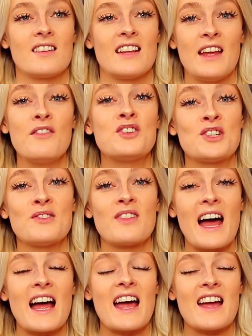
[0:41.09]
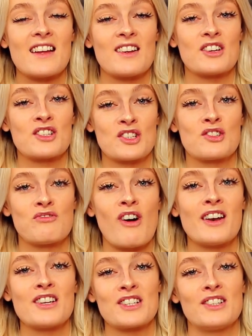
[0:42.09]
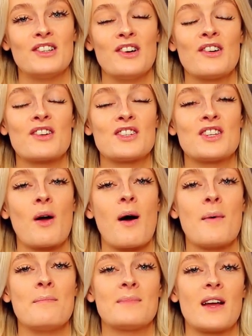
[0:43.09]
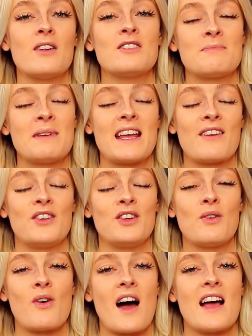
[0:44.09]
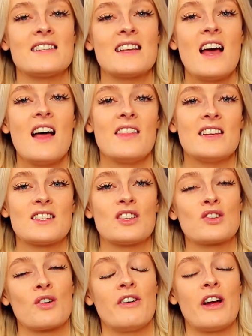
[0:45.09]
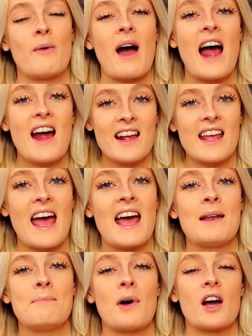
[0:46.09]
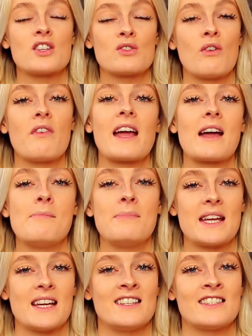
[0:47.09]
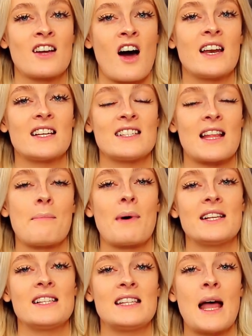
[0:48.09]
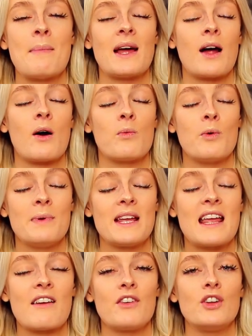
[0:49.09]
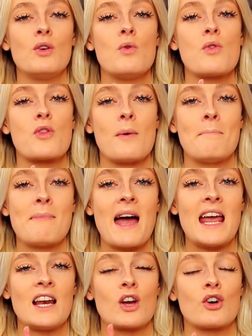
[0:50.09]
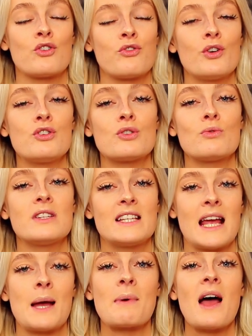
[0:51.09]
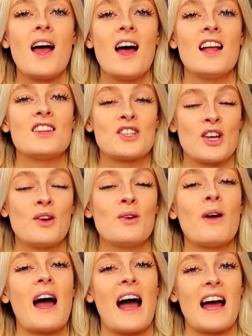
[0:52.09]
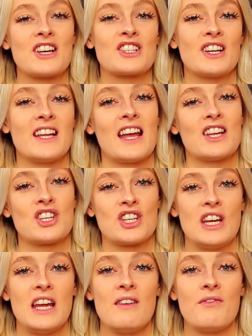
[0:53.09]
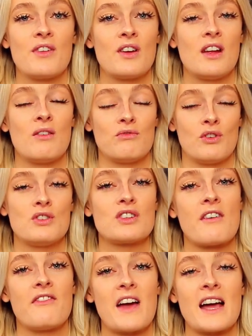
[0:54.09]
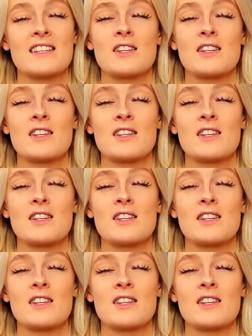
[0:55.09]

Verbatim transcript: gives you that scrunch look. So I'm going to be giving you guys this tutorial again, but sort of like a beginner's guide, a step by step, and I will be giving you the main crucial tip to actually achieve the ruched effect.